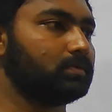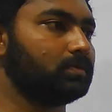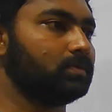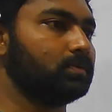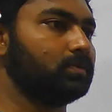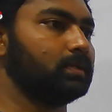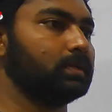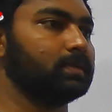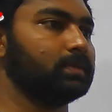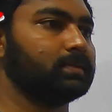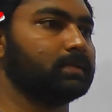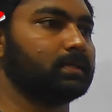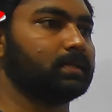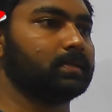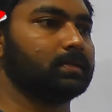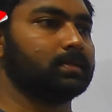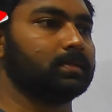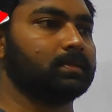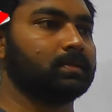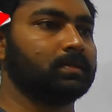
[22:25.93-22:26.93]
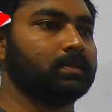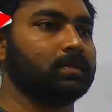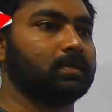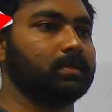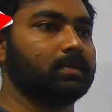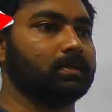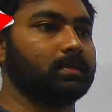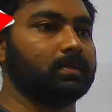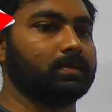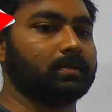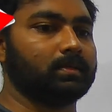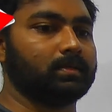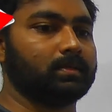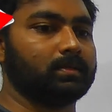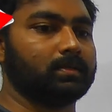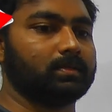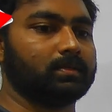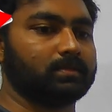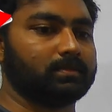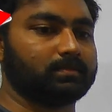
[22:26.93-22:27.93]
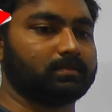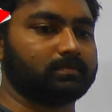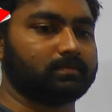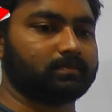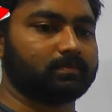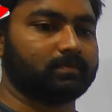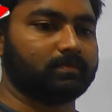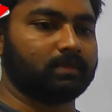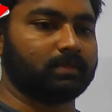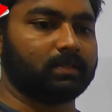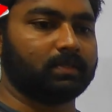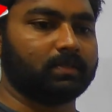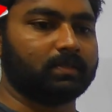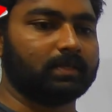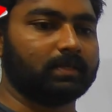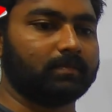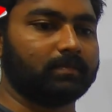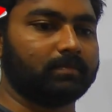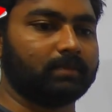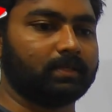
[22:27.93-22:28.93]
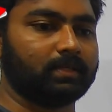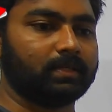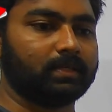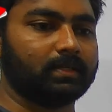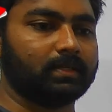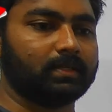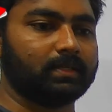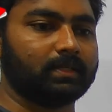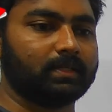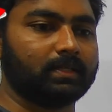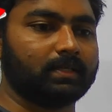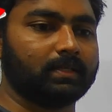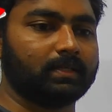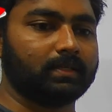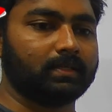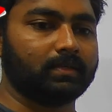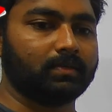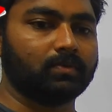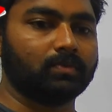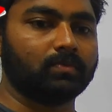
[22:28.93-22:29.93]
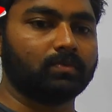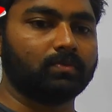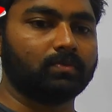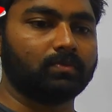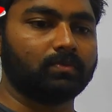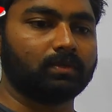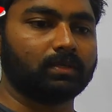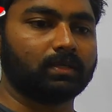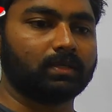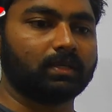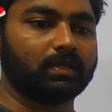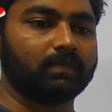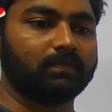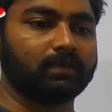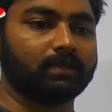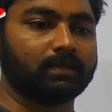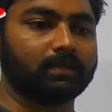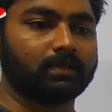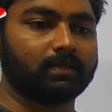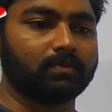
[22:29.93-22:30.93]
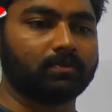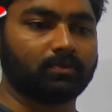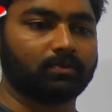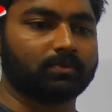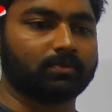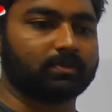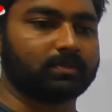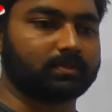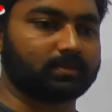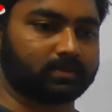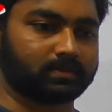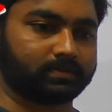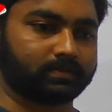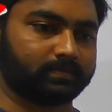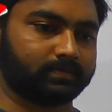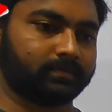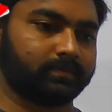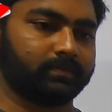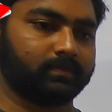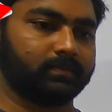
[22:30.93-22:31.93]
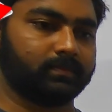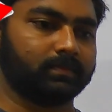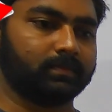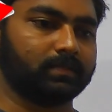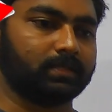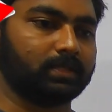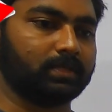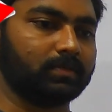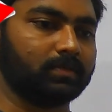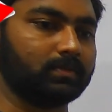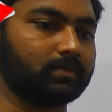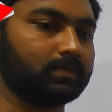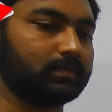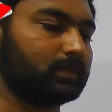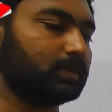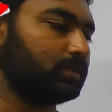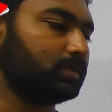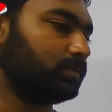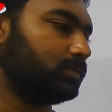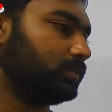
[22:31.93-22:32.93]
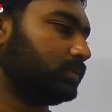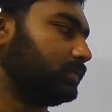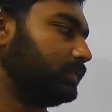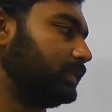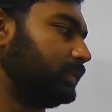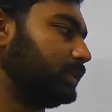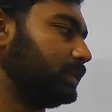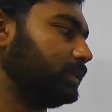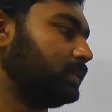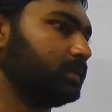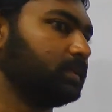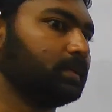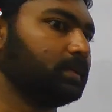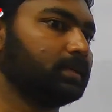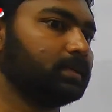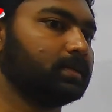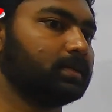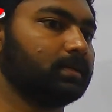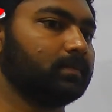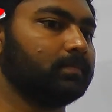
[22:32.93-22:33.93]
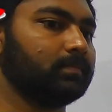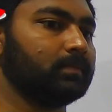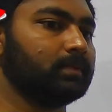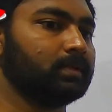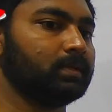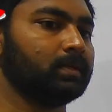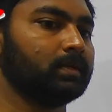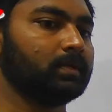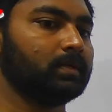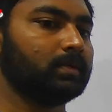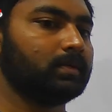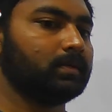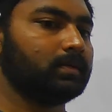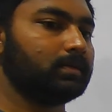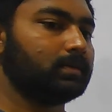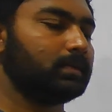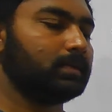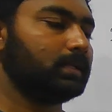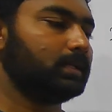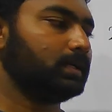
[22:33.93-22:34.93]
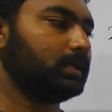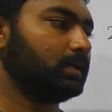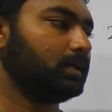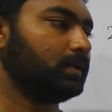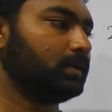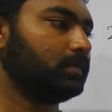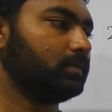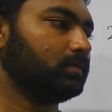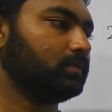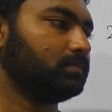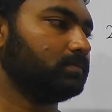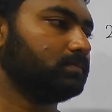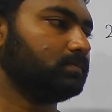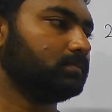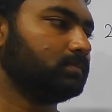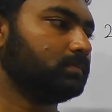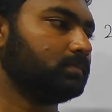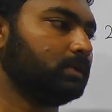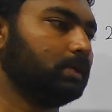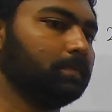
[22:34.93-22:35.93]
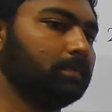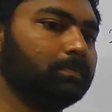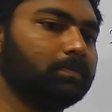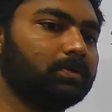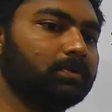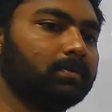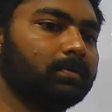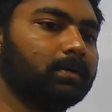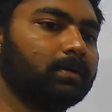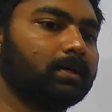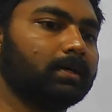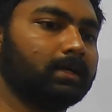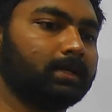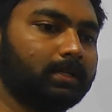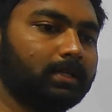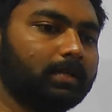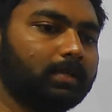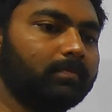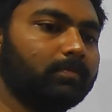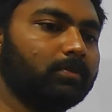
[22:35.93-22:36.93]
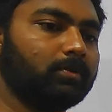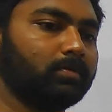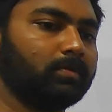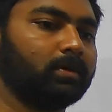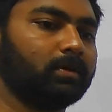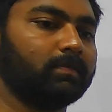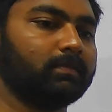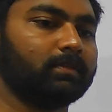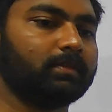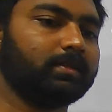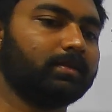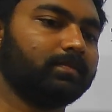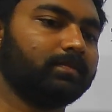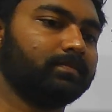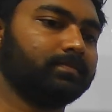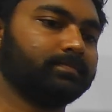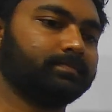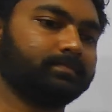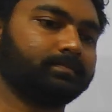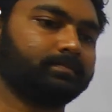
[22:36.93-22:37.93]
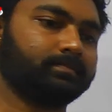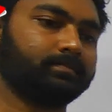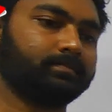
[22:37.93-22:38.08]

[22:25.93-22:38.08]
2 years, and between that period they do different courses. They do different courses. When the result come, they have diploma, higher diploma with them.